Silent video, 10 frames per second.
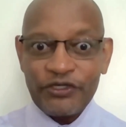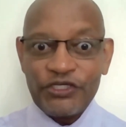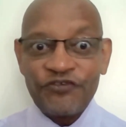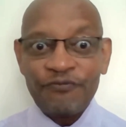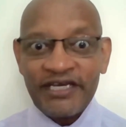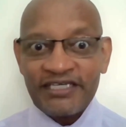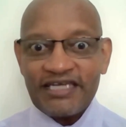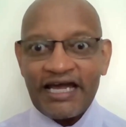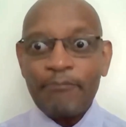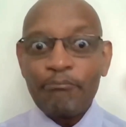You've made
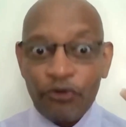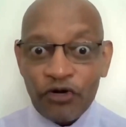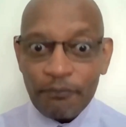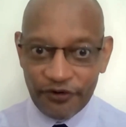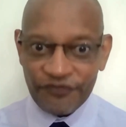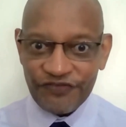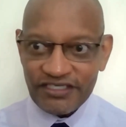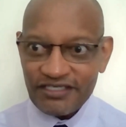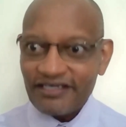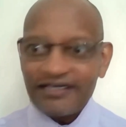a book profit,